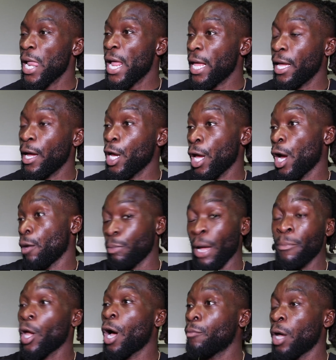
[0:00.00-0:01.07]
Yeah, yeah, yeah.
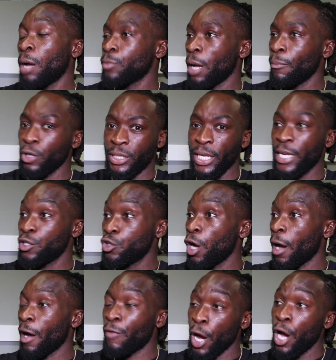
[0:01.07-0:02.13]
I'm not, I'm not, I'm not saying he's
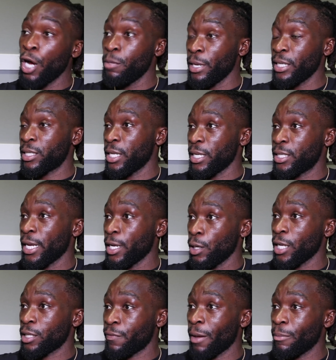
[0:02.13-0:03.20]
not. I heard him yesterday saying he'd
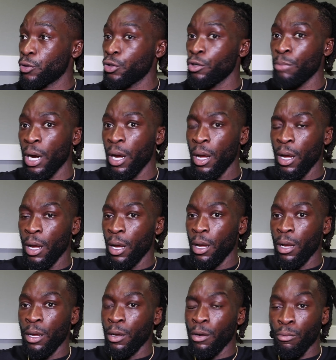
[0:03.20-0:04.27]
like to fight me soon, but
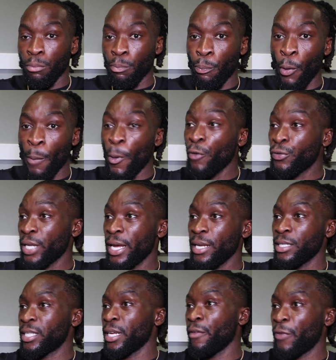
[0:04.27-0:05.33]
we're both saying
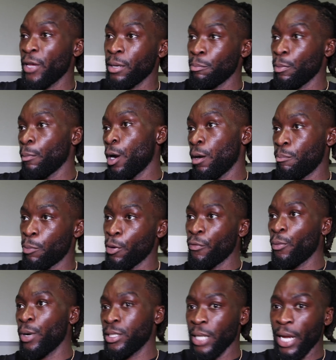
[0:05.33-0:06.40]
the same thing, but both
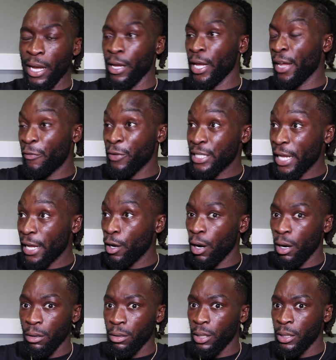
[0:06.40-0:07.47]
ways. Like, if it's
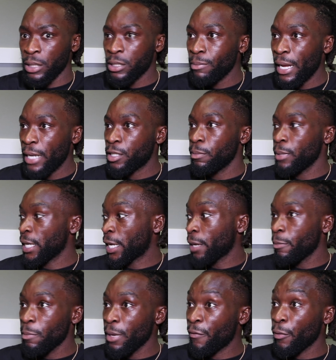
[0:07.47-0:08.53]
later, it doesn't matter to me. It can
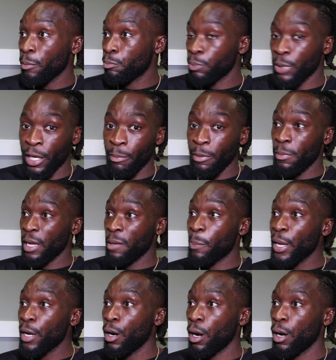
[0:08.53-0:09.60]
be made, for, it can be made
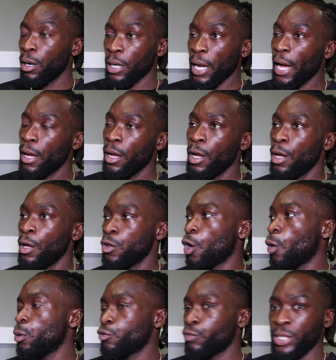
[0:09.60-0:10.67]
bigger. Like, no
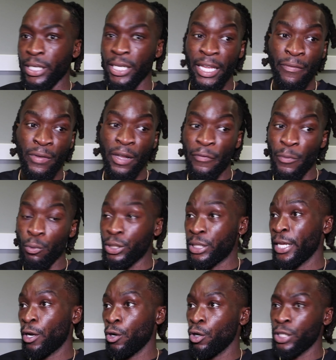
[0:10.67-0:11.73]
one's risking. Even if he was to
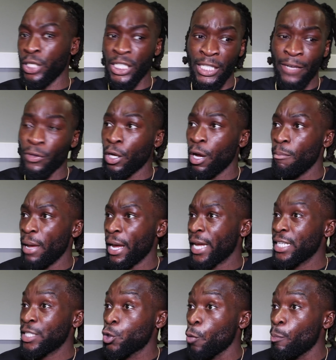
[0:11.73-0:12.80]
take a loss, you just have to come back and
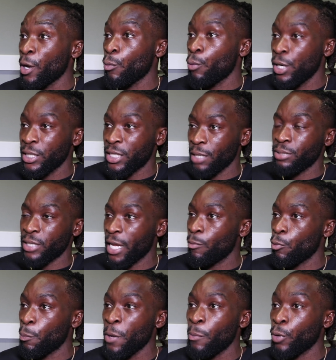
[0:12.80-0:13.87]
it's still big. We're in the same
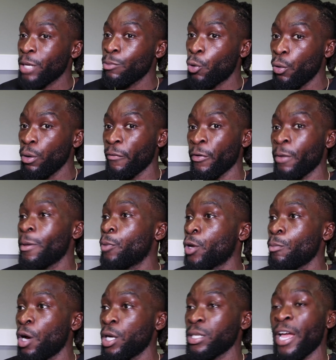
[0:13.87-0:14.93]
stable. People keep calling for it. People
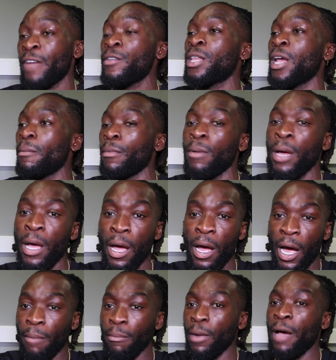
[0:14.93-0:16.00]
keep asking. Every time I'm,
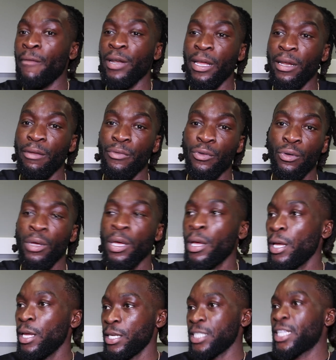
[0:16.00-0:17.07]
I'm having an interview,
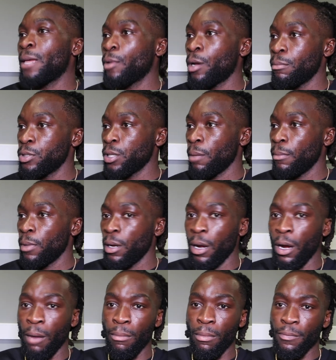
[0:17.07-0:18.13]
his name comes up.
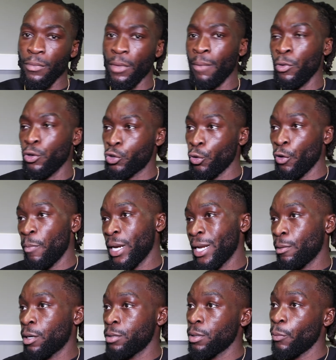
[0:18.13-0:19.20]
I'm, I'm not sure if my
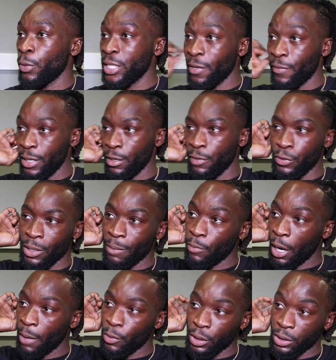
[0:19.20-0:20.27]
name comes up when he's having interviews. I'm,
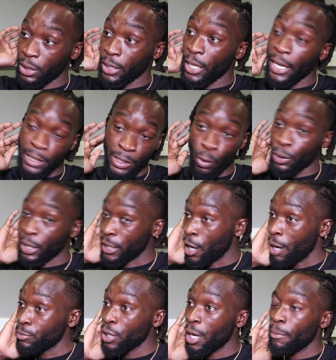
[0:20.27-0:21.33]
I'll be honest, like, yeah, so it
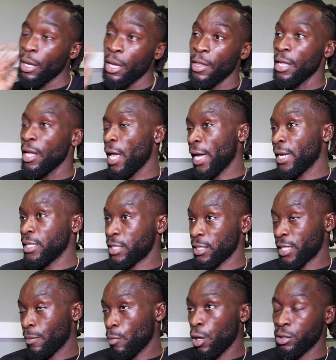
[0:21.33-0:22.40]
comes up. And it's the
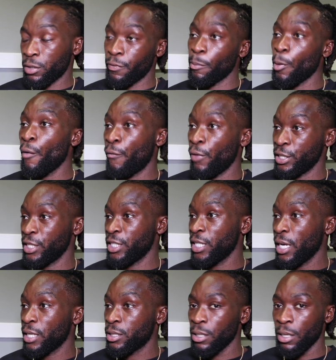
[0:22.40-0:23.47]
same answer for both of us, is
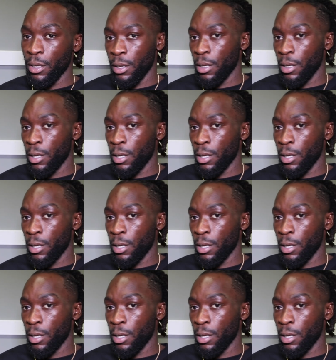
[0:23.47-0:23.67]
yes.